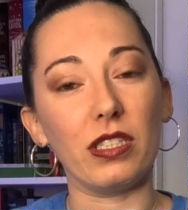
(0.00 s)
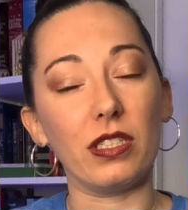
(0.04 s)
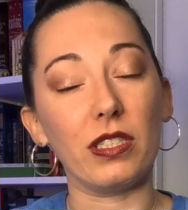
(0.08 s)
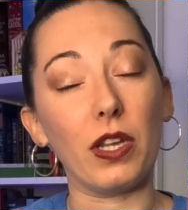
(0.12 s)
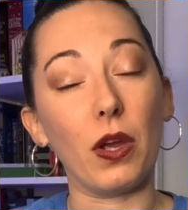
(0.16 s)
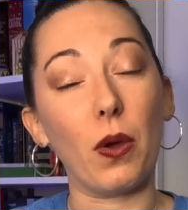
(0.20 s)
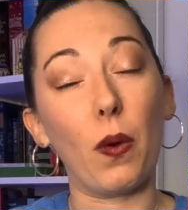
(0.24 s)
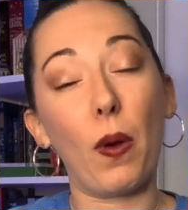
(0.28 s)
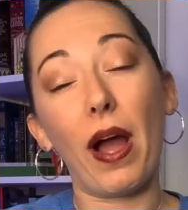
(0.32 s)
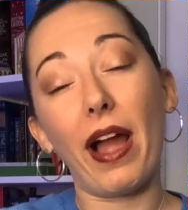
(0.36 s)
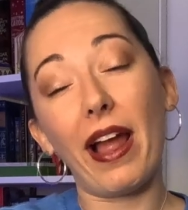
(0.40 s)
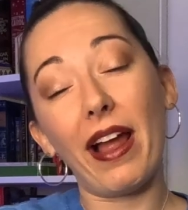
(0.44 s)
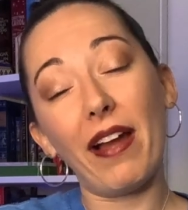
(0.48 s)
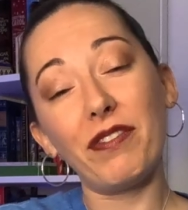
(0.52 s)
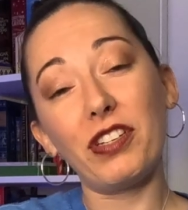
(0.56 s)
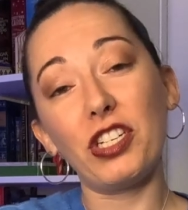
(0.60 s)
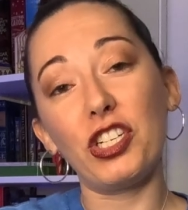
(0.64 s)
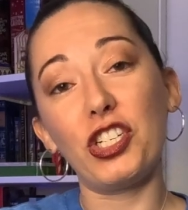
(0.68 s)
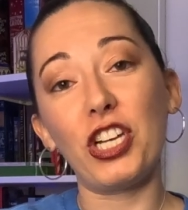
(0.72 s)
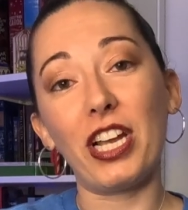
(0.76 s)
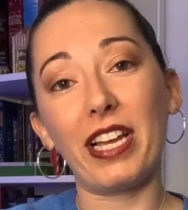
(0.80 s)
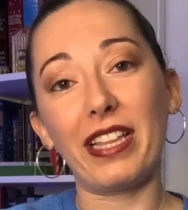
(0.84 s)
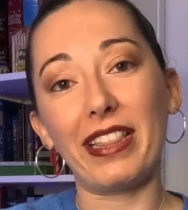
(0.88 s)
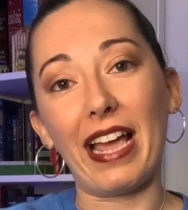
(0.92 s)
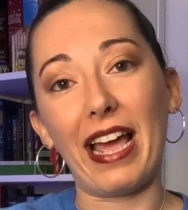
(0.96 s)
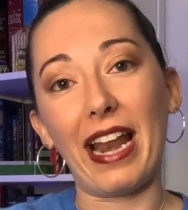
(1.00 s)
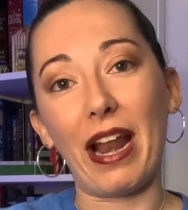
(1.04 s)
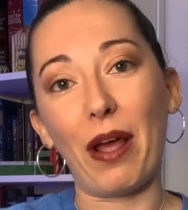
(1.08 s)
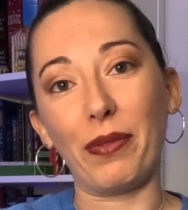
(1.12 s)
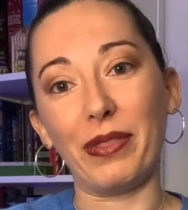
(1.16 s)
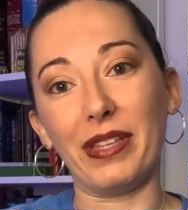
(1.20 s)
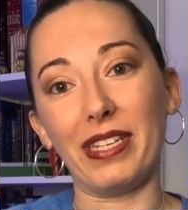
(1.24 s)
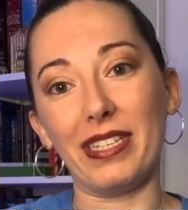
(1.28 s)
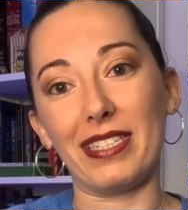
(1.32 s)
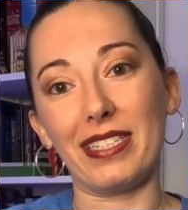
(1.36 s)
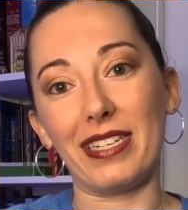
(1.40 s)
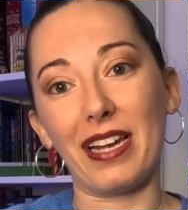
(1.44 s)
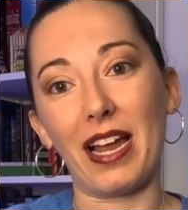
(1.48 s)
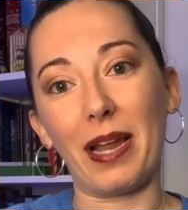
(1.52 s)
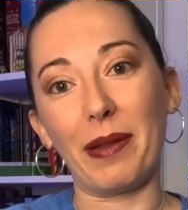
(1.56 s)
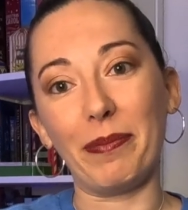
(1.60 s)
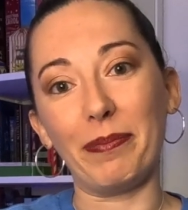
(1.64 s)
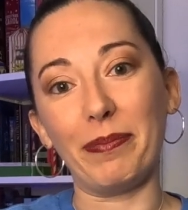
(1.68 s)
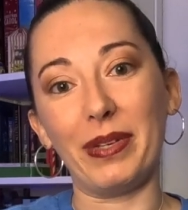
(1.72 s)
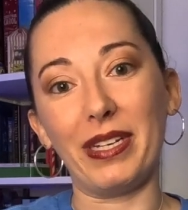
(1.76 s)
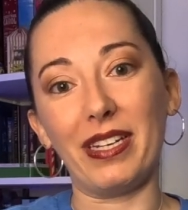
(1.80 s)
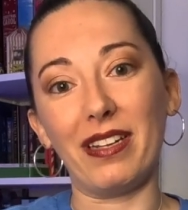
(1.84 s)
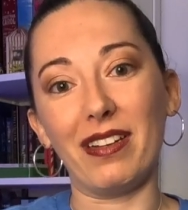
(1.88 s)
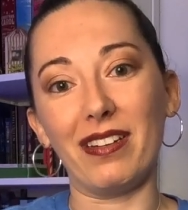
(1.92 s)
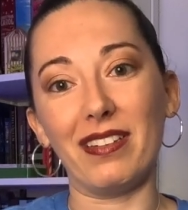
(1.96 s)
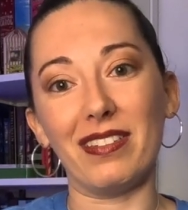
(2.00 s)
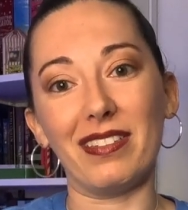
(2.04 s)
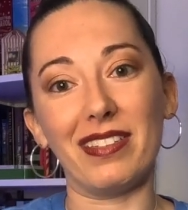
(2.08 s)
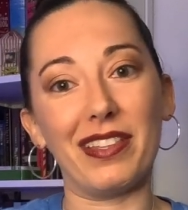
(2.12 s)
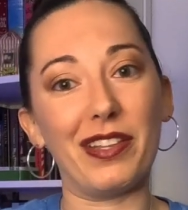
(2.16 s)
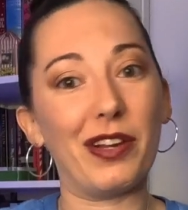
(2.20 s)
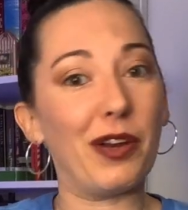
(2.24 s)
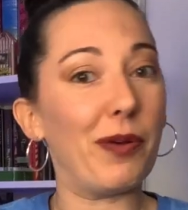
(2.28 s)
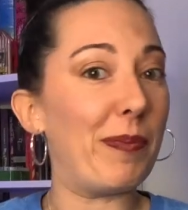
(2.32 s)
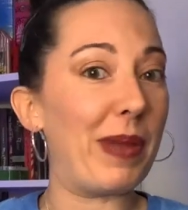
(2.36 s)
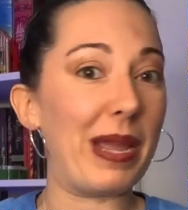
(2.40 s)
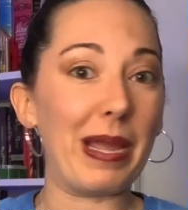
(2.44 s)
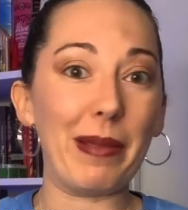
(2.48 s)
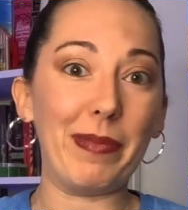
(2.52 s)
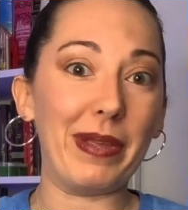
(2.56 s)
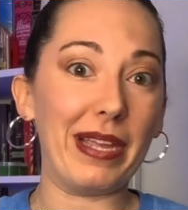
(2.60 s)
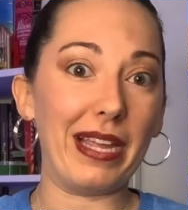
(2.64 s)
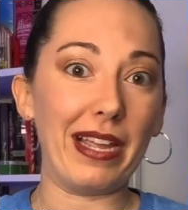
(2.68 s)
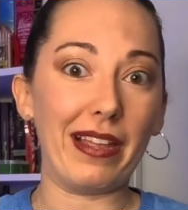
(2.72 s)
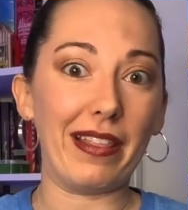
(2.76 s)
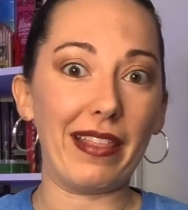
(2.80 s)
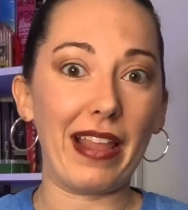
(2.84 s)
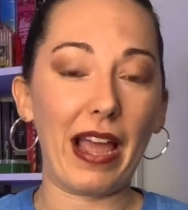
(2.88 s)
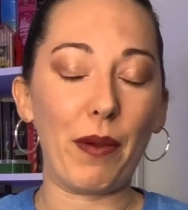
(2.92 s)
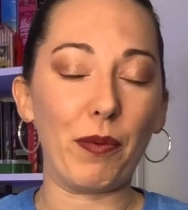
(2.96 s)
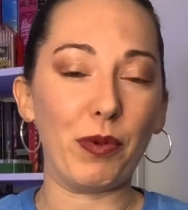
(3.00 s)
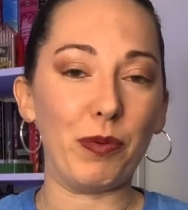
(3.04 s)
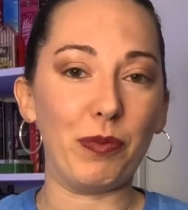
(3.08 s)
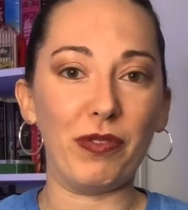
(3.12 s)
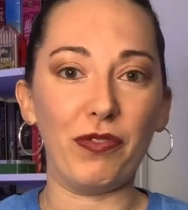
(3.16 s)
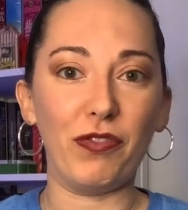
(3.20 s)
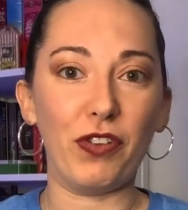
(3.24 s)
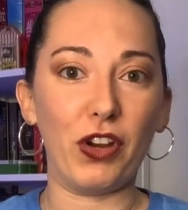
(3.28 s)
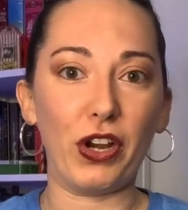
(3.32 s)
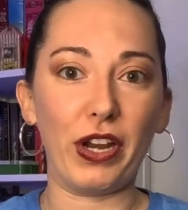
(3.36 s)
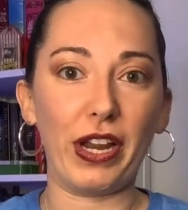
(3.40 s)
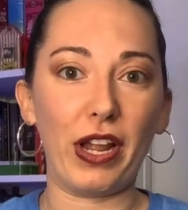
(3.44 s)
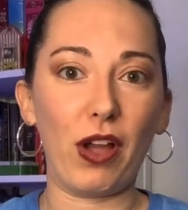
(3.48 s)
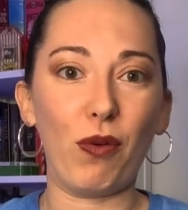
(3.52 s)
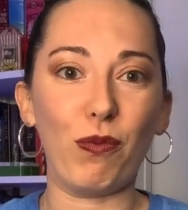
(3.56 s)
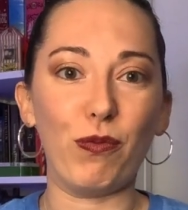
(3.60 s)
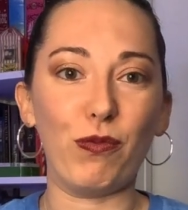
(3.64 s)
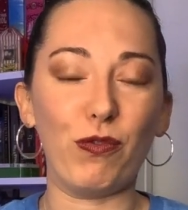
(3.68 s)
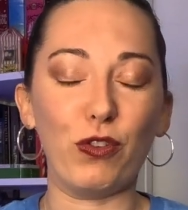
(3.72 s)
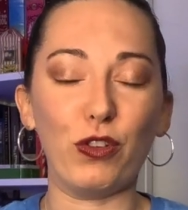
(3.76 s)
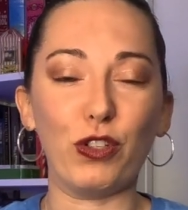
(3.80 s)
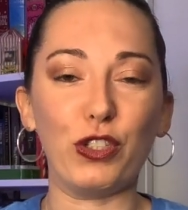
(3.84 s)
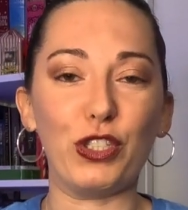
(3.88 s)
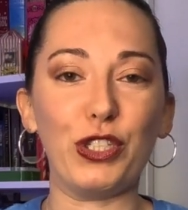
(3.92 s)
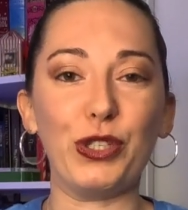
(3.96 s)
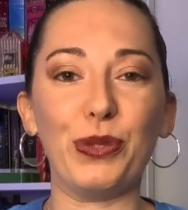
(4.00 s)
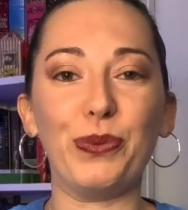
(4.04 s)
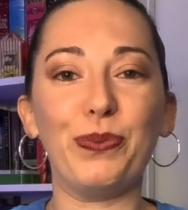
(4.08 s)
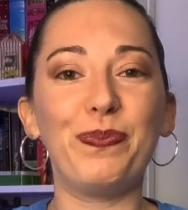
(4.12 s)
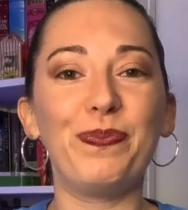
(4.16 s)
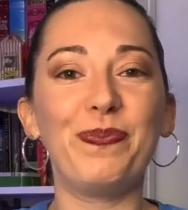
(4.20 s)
so I have to check that out this time because there may be, and that would be very helpful too.